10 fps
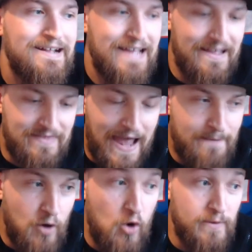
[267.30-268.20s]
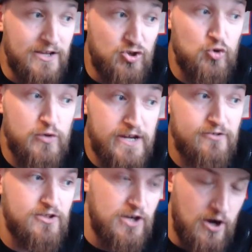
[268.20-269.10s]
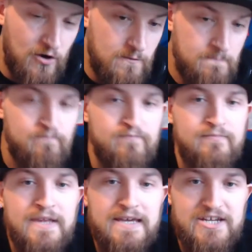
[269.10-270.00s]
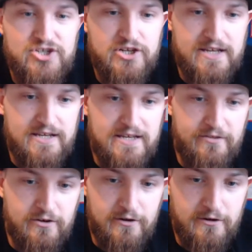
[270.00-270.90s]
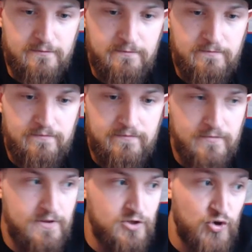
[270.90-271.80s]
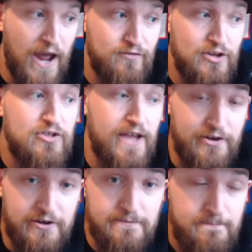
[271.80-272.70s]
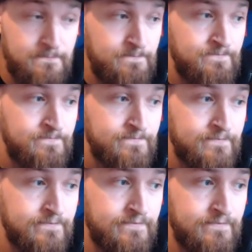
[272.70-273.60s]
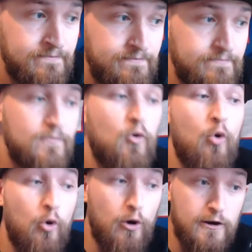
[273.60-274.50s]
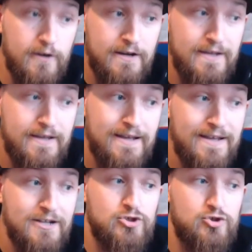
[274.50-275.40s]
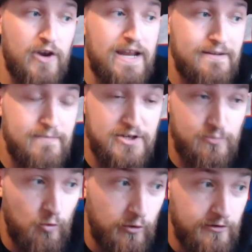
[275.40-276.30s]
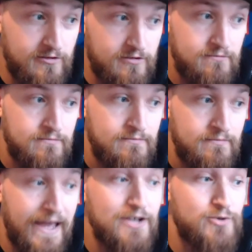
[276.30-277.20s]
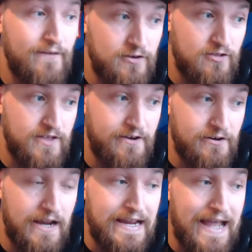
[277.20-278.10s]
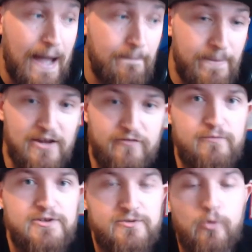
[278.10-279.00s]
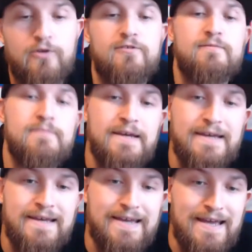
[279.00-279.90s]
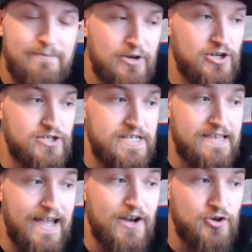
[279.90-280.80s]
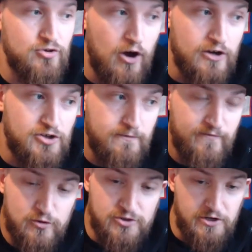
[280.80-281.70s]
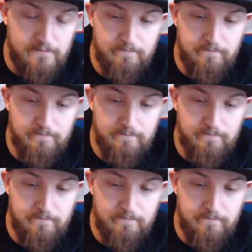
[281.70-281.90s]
at that moment, 2 years ago, he should have either drafted a center or traded Mitch Morse and drafted a center and got picks for Mitch Morse, because he's not in your long-term future.